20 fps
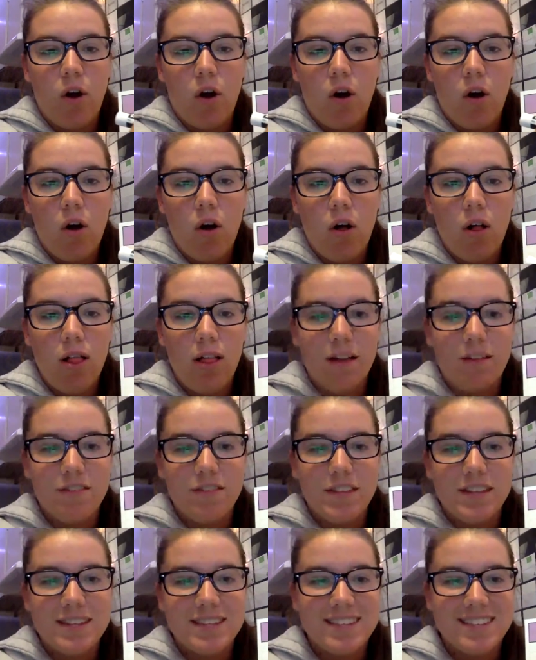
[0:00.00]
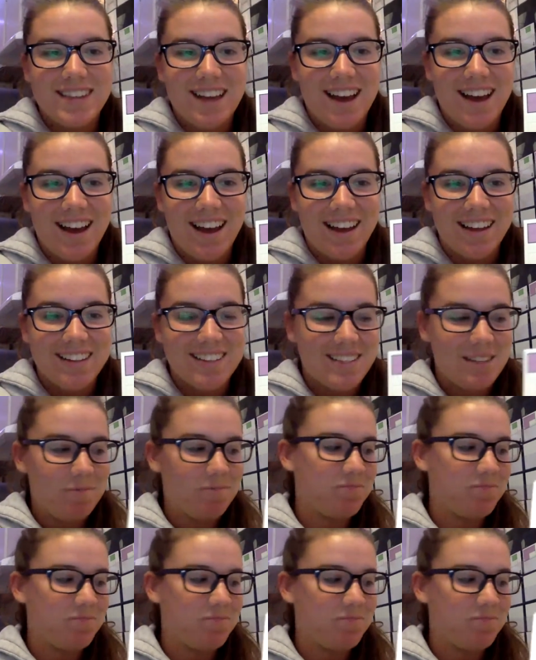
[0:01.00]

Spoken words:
all of the sides.